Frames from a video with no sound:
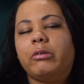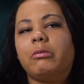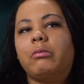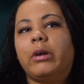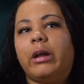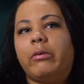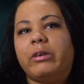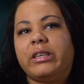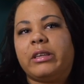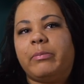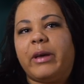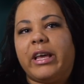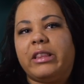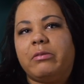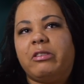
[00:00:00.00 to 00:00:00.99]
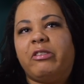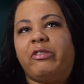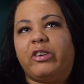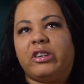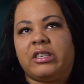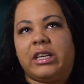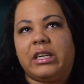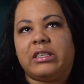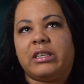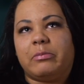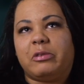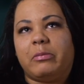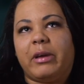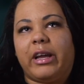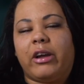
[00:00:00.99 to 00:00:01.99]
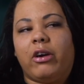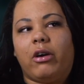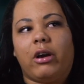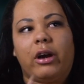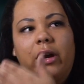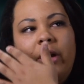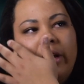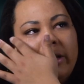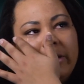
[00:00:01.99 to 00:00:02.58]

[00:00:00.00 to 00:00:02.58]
when I went to bed the first night I slept in my car.